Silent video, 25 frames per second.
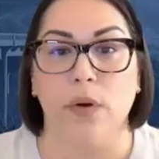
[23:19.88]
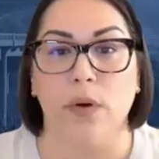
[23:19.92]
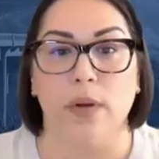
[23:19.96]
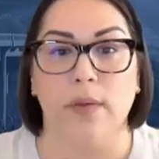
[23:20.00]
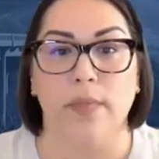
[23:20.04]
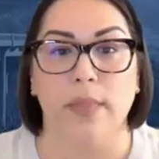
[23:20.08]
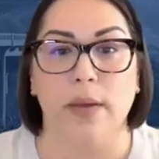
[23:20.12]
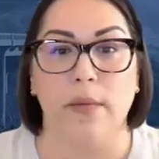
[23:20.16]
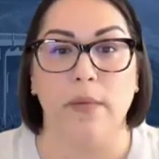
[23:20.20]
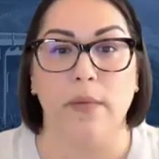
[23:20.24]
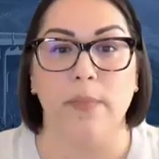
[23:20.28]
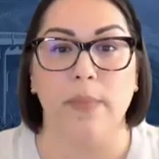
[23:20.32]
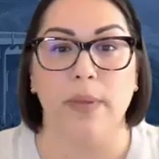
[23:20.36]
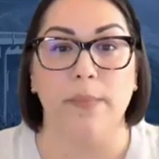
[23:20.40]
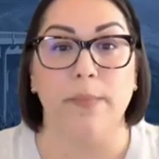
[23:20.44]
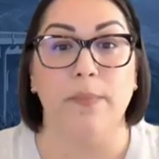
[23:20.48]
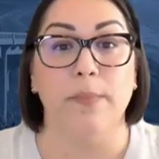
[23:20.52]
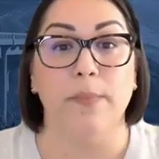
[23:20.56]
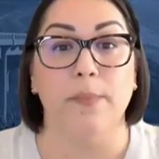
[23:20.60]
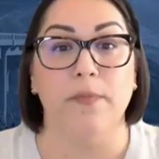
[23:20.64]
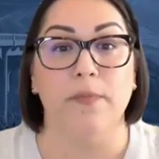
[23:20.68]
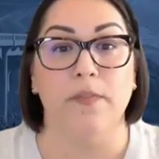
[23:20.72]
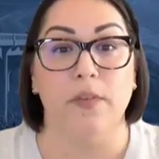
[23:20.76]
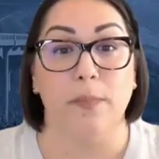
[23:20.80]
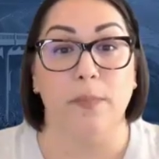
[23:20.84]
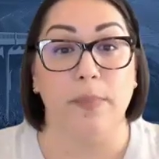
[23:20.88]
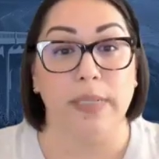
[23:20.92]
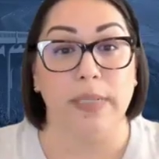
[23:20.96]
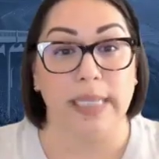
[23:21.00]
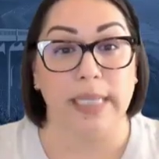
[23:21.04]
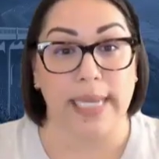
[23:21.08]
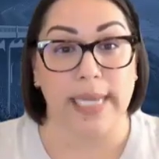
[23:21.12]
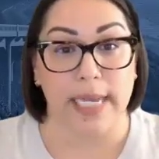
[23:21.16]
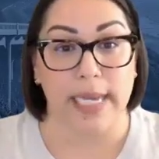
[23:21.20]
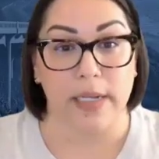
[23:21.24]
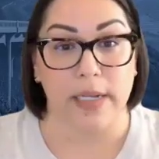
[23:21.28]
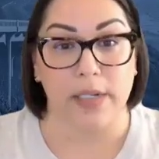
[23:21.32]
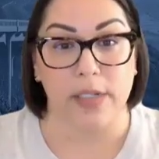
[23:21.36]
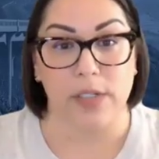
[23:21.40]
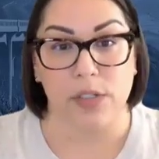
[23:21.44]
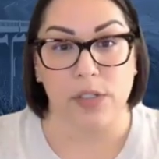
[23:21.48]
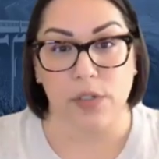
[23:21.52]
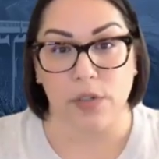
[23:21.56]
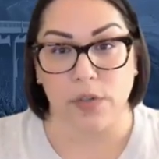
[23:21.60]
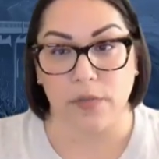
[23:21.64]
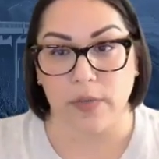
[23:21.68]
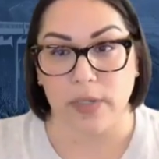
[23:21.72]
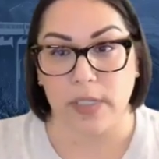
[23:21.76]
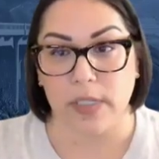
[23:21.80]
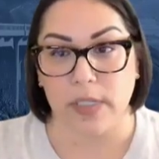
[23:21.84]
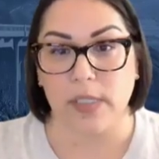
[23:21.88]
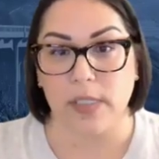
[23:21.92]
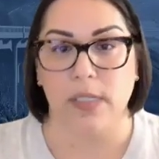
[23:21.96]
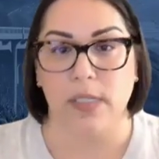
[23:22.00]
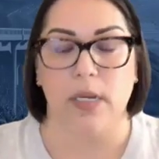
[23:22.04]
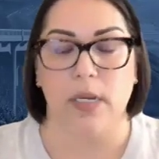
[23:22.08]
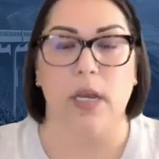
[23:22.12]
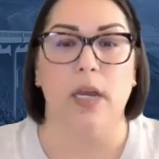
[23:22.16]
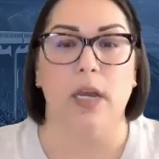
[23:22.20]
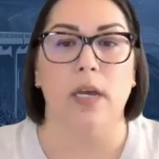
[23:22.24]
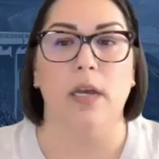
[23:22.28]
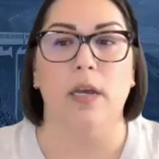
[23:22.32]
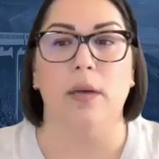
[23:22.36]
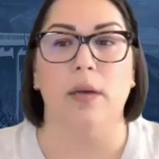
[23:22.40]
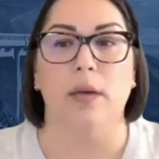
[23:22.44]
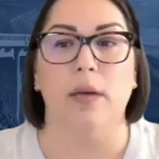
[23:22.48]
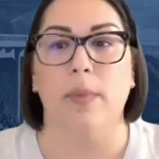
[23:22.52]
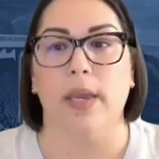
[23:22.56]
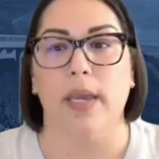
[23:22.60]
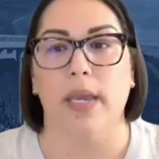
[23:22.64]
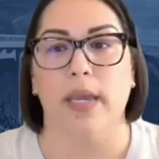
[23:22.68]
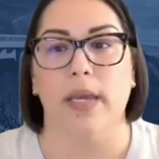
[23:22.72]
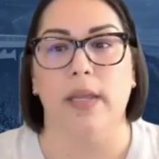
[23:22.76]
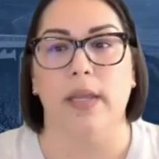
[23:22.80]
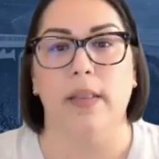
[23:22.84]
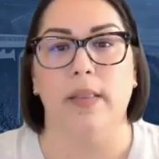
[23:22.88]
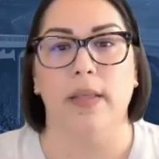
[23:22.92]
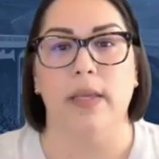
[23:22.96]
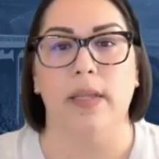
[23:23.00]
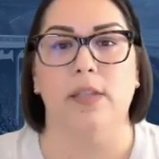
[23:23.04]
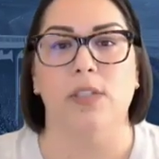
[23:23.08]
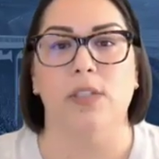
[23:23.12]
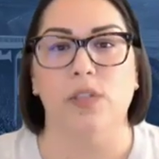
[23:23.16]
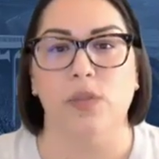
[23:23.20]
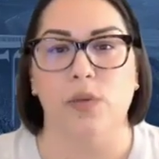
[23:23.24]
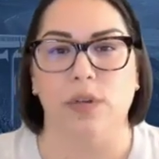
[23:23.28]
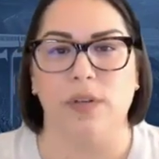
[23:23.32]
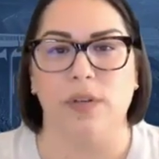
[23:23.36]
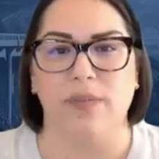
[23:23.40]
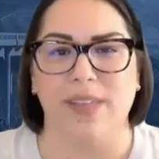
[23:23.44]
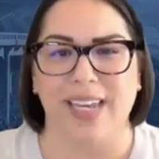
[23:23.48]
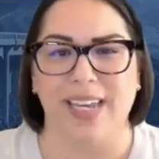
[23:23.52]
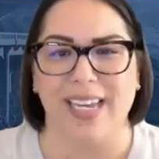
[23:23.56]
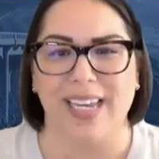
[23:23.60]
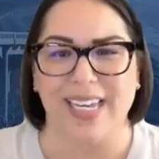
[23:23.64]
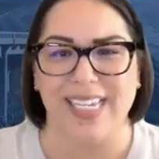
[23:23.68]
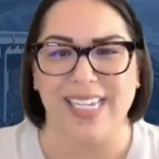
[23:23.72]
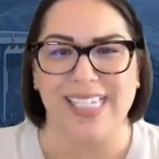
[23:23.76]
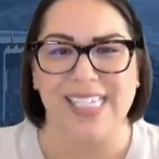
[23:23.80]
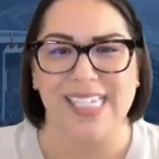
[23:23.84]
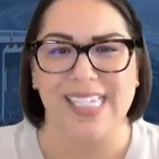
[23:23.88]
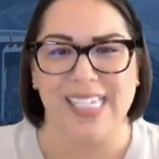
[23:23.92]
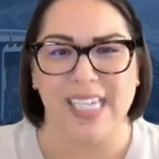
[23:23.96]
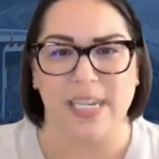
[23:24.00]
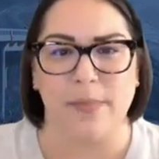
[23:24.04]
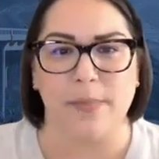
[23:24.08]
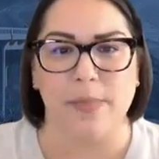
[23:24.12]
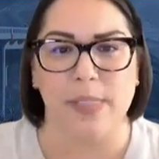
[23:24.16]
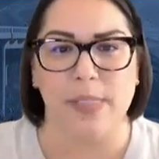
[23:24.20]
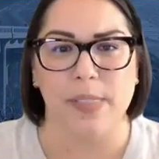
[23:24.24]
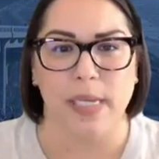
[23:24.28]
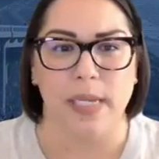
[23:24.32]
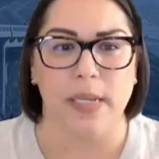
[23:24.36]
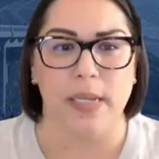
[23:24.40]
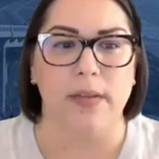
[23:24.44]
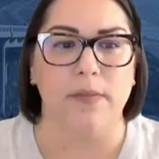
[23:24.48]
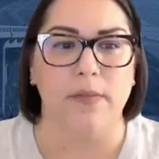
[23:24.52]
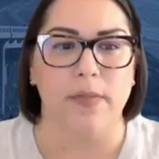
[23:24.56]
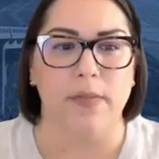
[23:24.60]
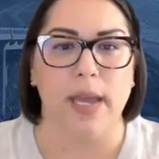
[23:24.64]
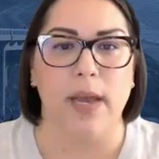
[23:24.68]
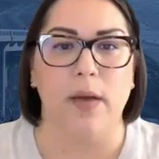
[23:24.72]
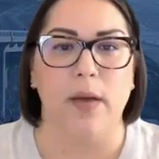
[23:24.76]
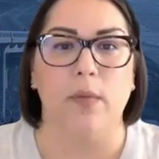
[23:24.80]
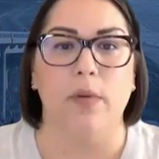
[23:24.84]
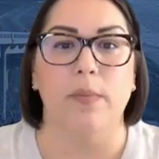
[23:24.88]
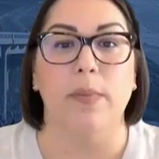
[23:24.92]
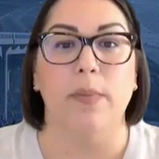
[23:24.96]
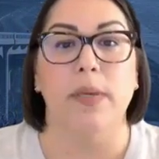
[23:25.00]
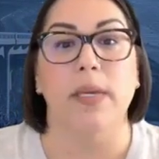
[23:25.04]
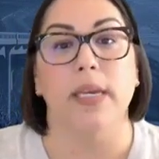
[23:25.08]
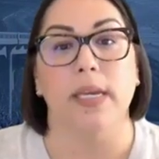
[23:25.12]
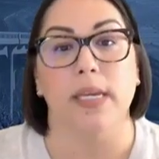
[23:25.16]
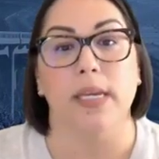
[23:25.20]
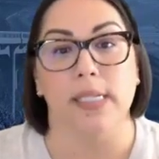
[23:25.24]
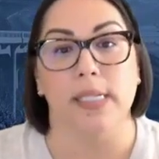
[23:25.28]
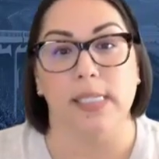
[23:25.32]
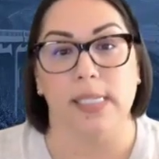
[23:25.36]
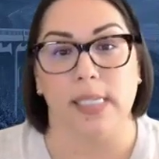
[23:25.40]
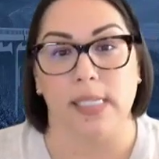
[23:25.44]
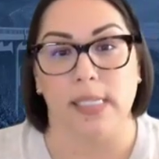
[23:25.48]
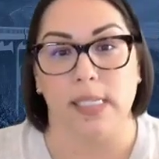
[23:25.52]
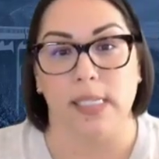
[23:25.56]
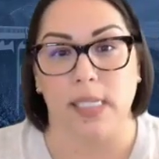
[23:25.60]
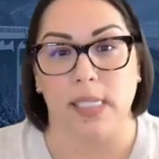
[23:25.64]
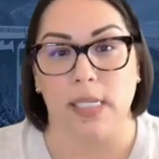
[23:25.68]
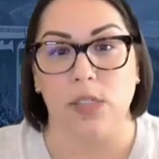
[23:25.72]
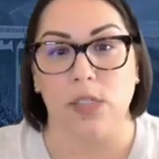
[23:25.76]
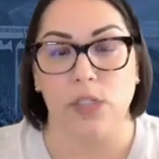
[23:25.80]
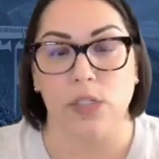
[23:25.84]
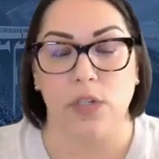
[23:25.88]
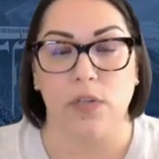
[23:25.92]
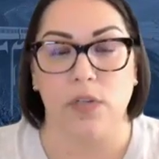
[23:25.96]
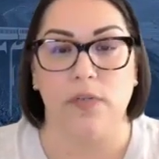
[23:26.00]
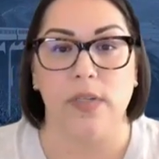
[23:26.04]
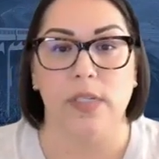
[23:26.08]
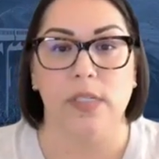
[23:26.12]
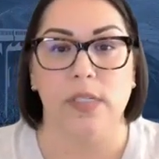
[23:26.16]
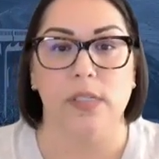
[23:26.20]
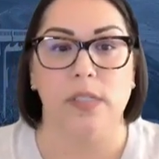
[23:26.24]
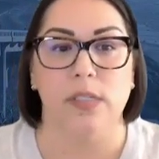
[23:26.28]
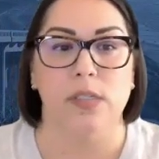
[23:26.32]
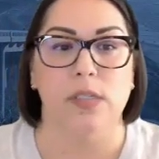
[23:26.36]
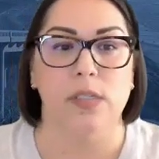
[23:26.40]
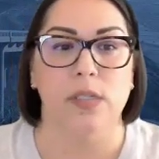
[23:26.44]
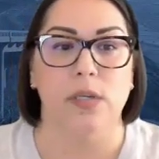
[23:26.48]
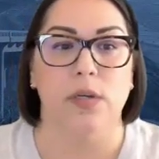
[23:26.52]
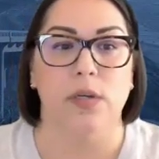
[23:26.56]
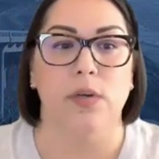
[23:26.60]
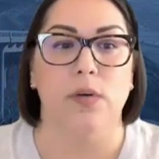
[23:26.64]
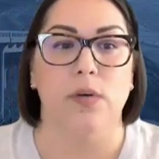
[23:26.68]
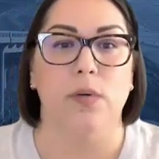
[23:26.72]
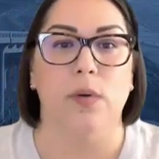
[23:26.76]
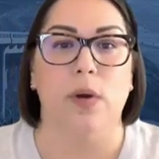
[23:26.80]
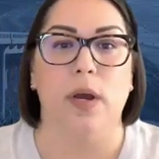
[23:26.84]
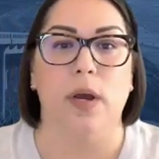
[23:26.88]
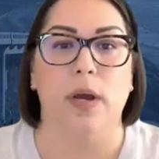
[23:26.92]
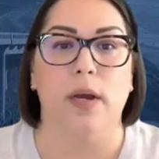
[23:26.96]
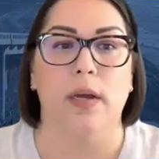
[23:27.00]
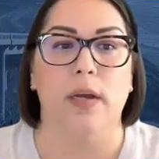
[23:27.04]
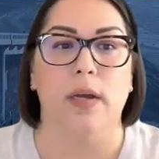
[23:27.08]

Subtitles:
that would be for planned service, and then sort of like a subset of that would be existing service. So